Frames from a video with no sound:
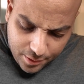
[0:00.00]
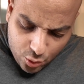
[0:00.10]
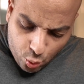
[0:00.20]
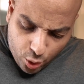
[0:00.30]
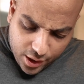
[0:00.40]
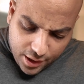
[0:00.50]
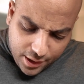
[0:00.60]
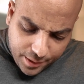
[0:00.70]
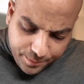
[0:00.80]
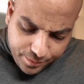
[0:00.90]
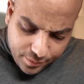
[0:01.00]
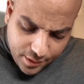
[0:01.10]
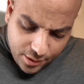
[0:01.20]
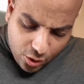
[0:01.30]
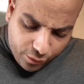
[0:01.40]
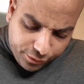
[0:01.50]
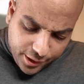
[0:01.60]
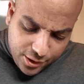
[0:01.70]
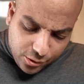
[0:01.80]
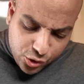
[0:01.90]
we're gonna,
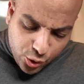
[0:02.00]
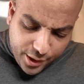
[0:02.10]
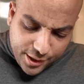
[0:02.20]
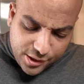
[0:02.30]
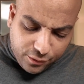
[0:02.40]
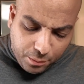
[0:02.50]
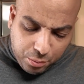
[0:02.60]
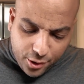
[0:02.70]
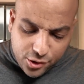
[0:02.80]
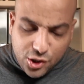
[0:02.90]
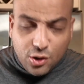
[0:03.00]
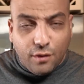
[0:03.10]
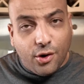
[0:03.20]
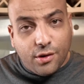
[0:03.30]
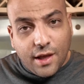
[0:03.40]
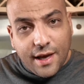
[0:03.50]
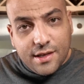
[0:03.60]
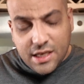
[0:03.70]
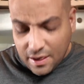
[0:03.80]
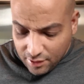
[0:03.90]
hopefully you'll join us for part 2 of our
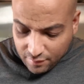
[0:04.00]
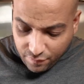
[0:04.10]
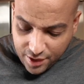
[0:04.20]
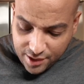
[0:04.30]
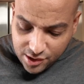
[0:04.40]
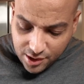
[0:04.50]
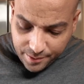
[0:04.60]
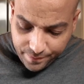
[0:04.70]
Thanksgiving feast.